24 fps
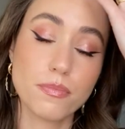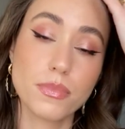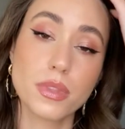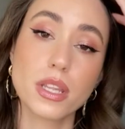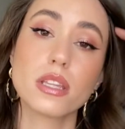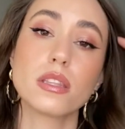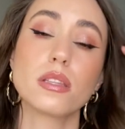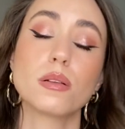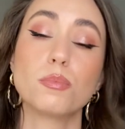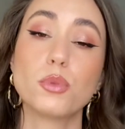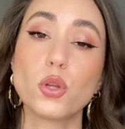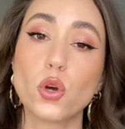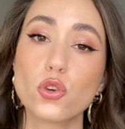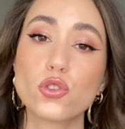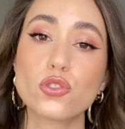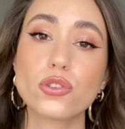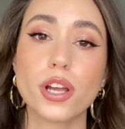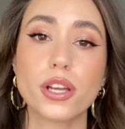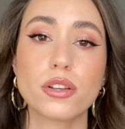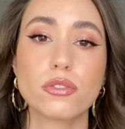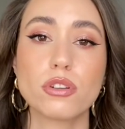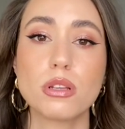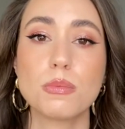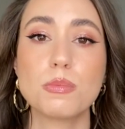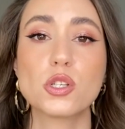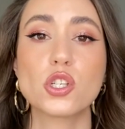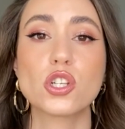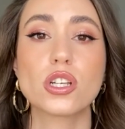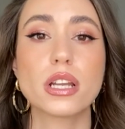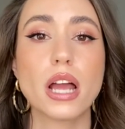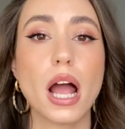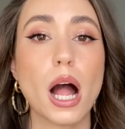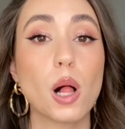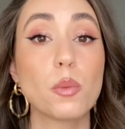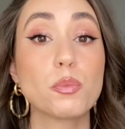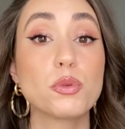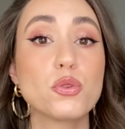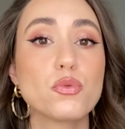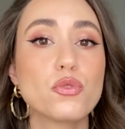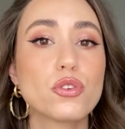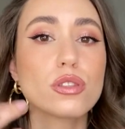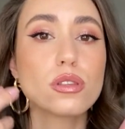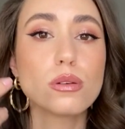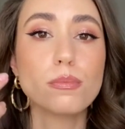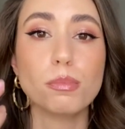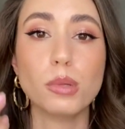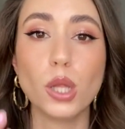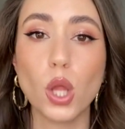blow drying cream is going to help you with
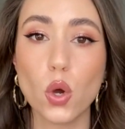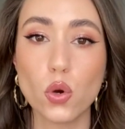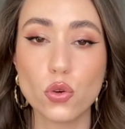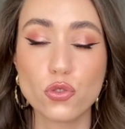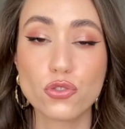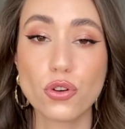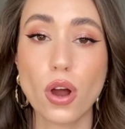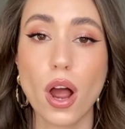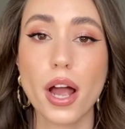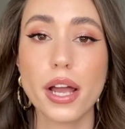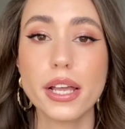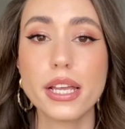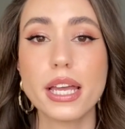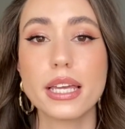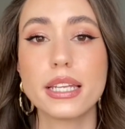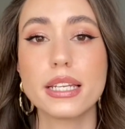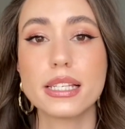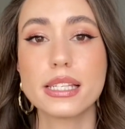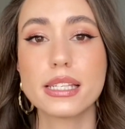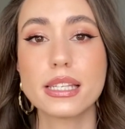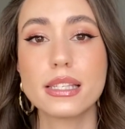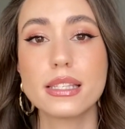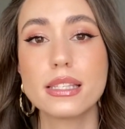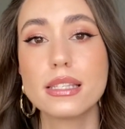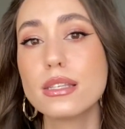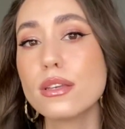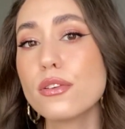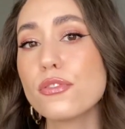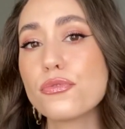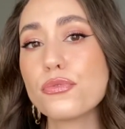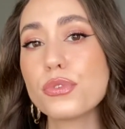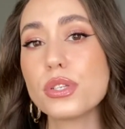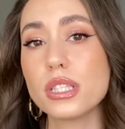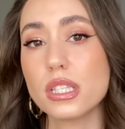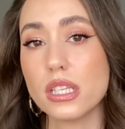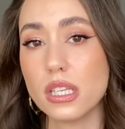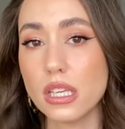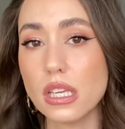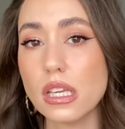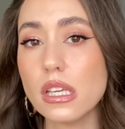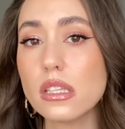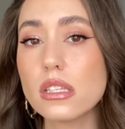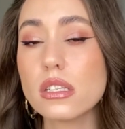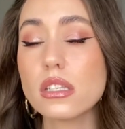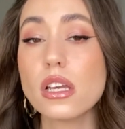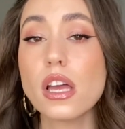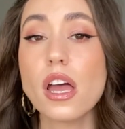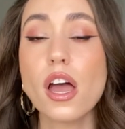the blow dry, and it's a different
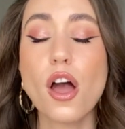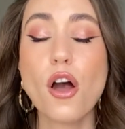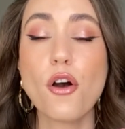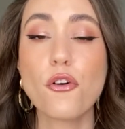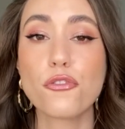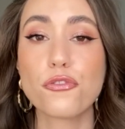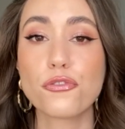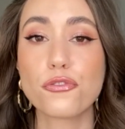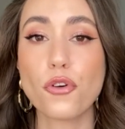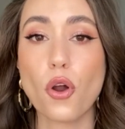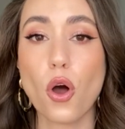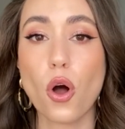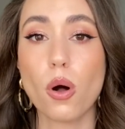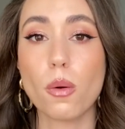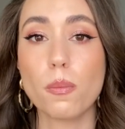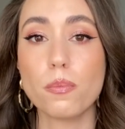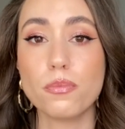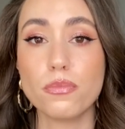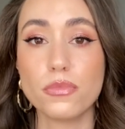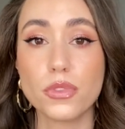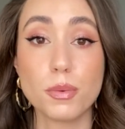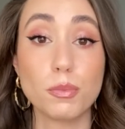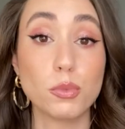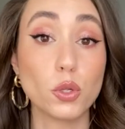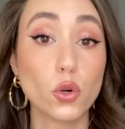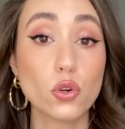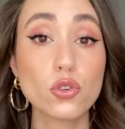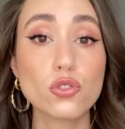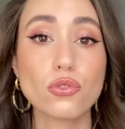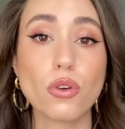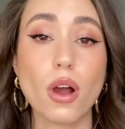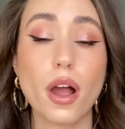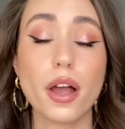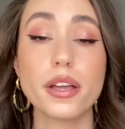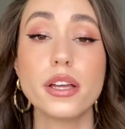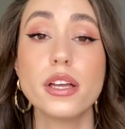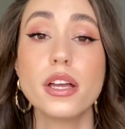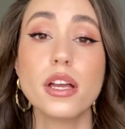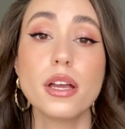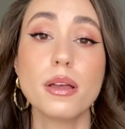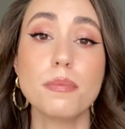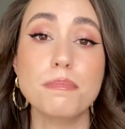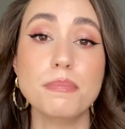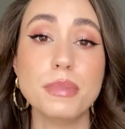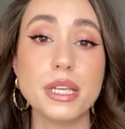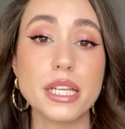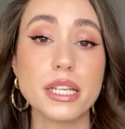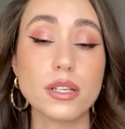heat from the blow dry.
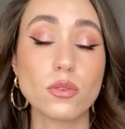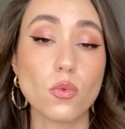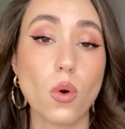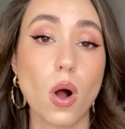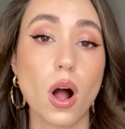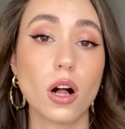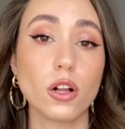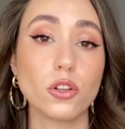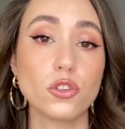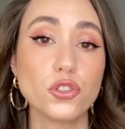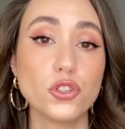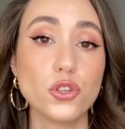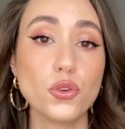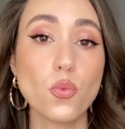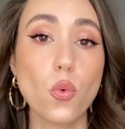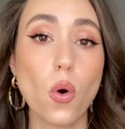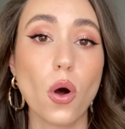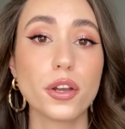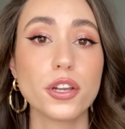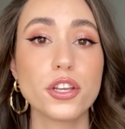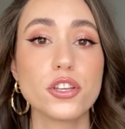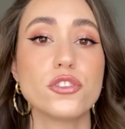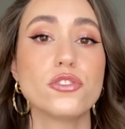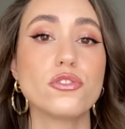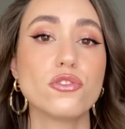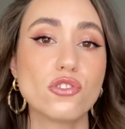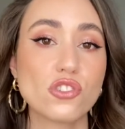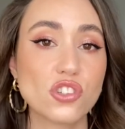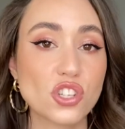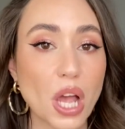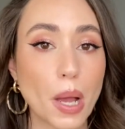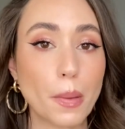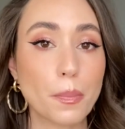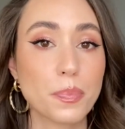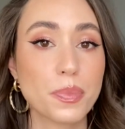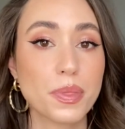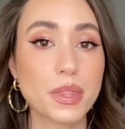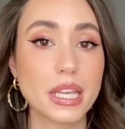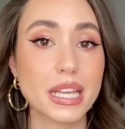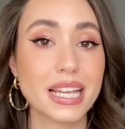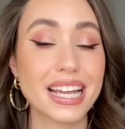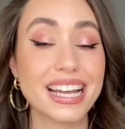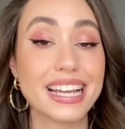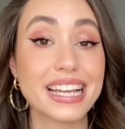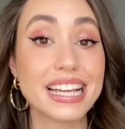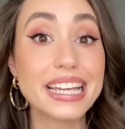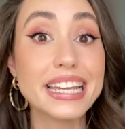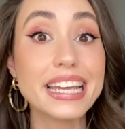Meanwhile, you want to use something,
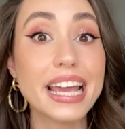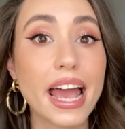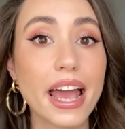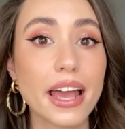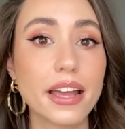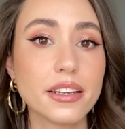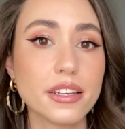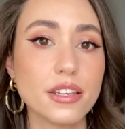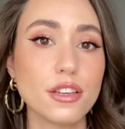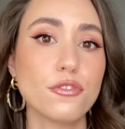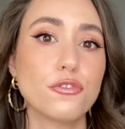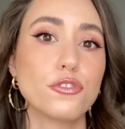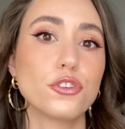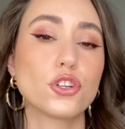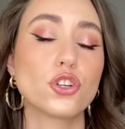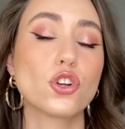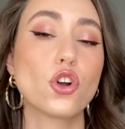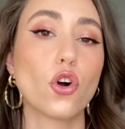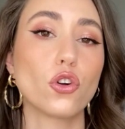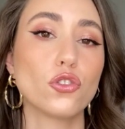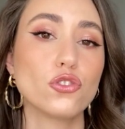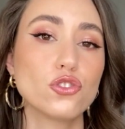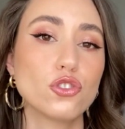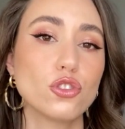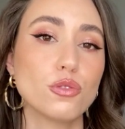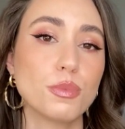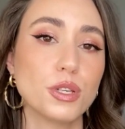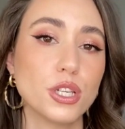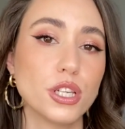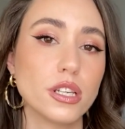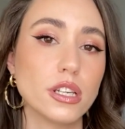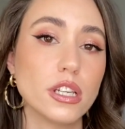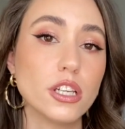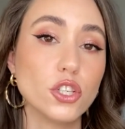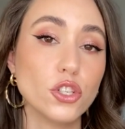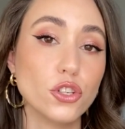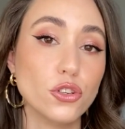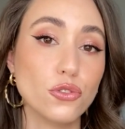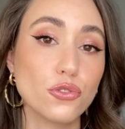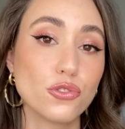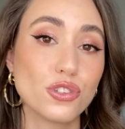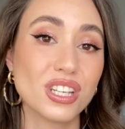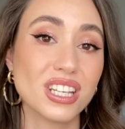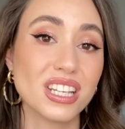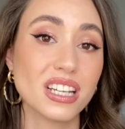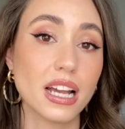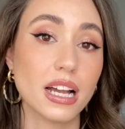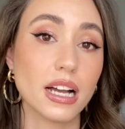again, if you're going to be
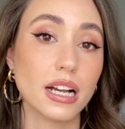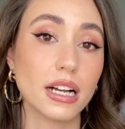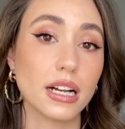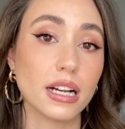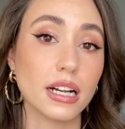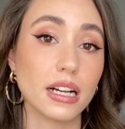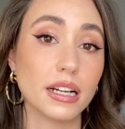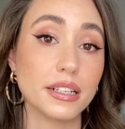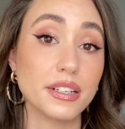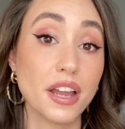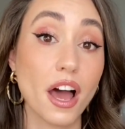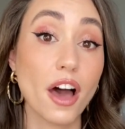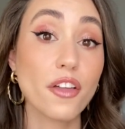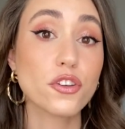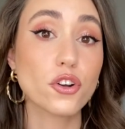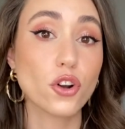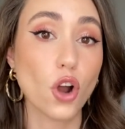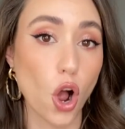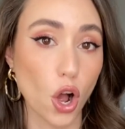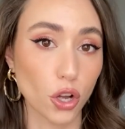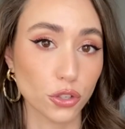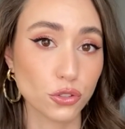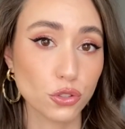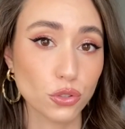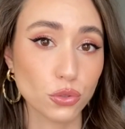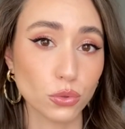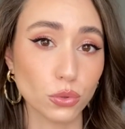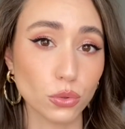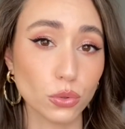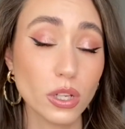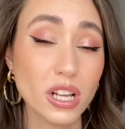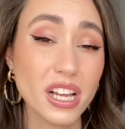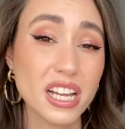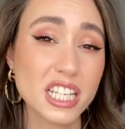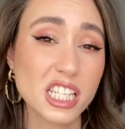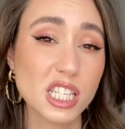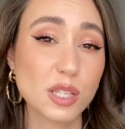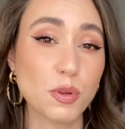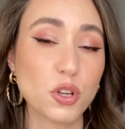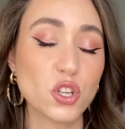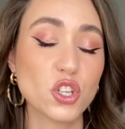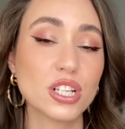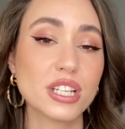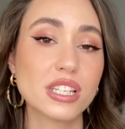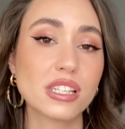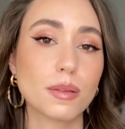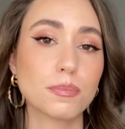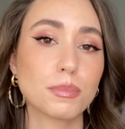using another hot tool,
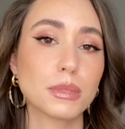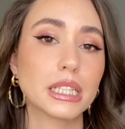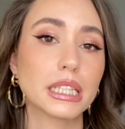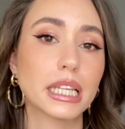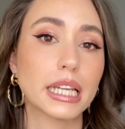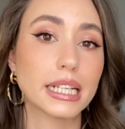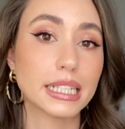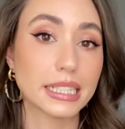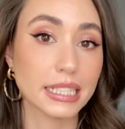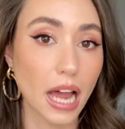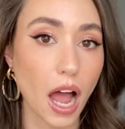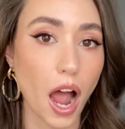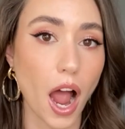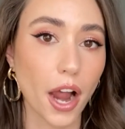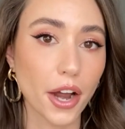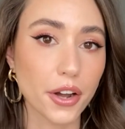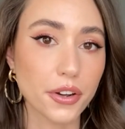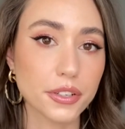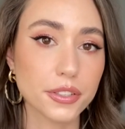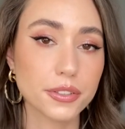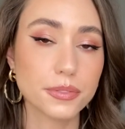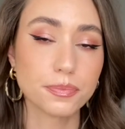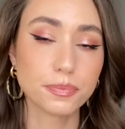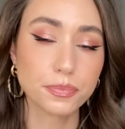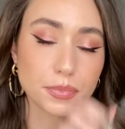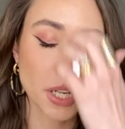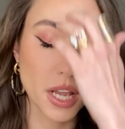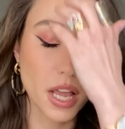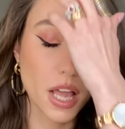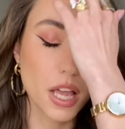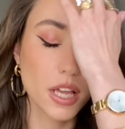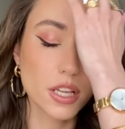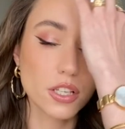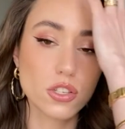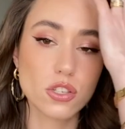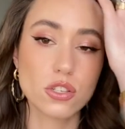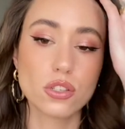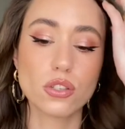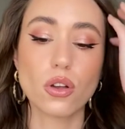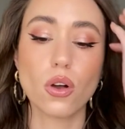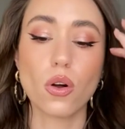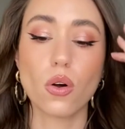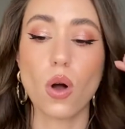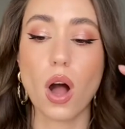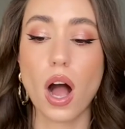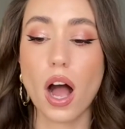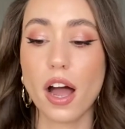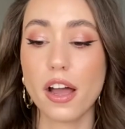especially something like an iron.
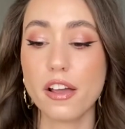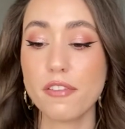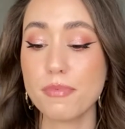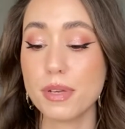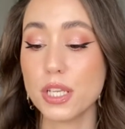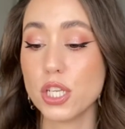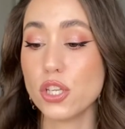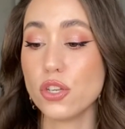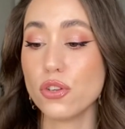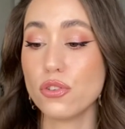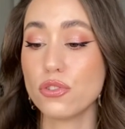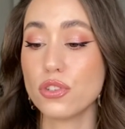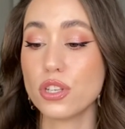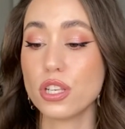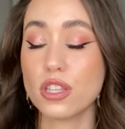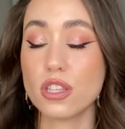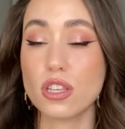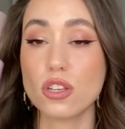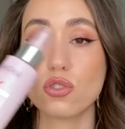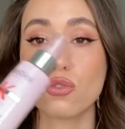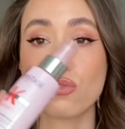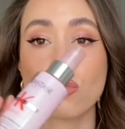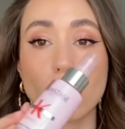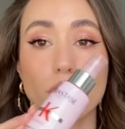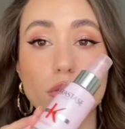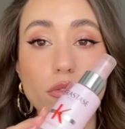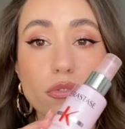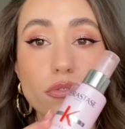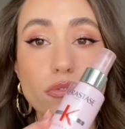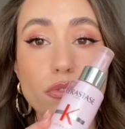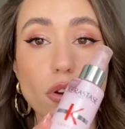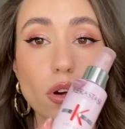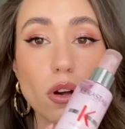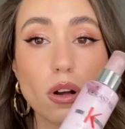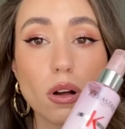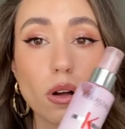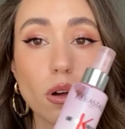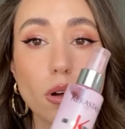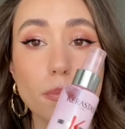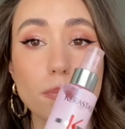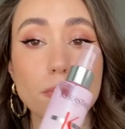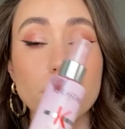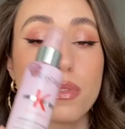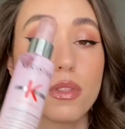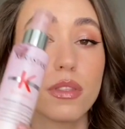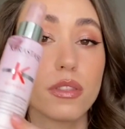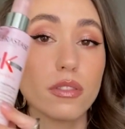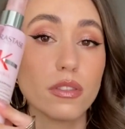So I've been using this one
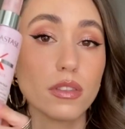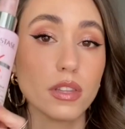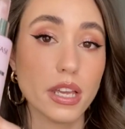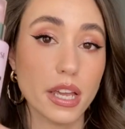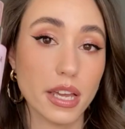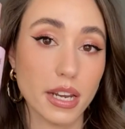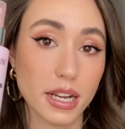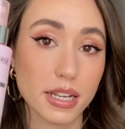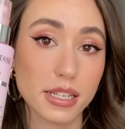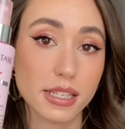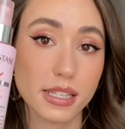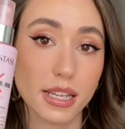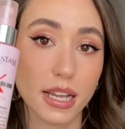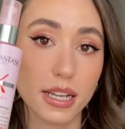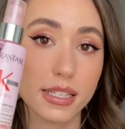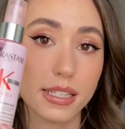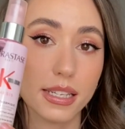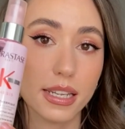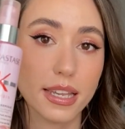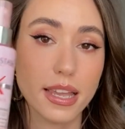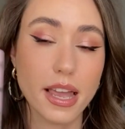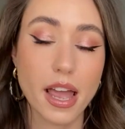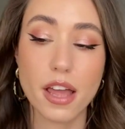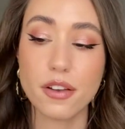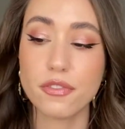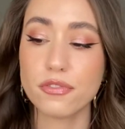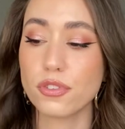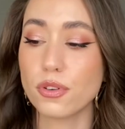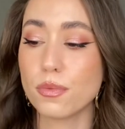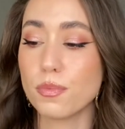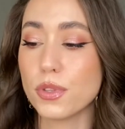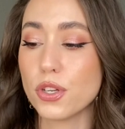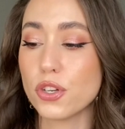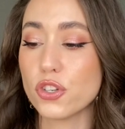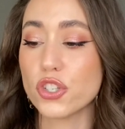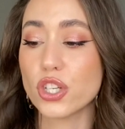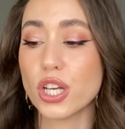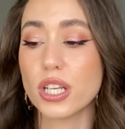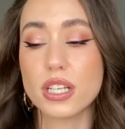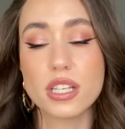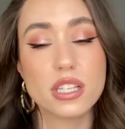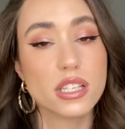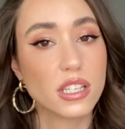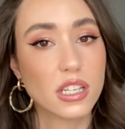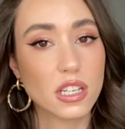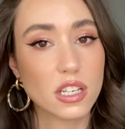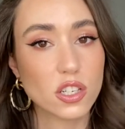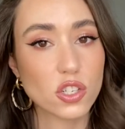from Kérastase, again, from the
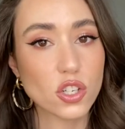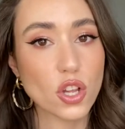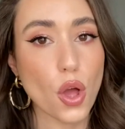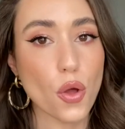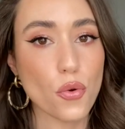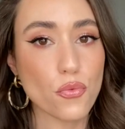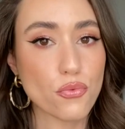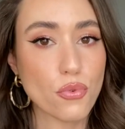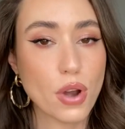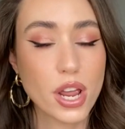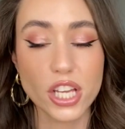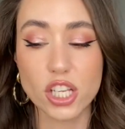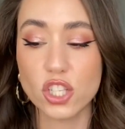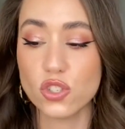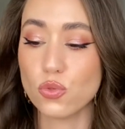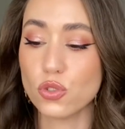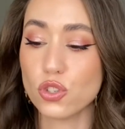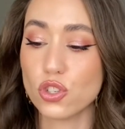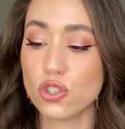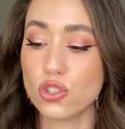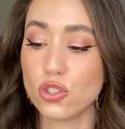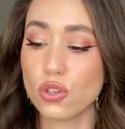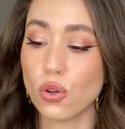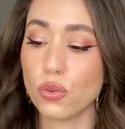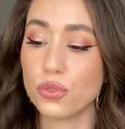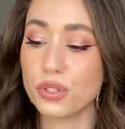Genesis range, which is called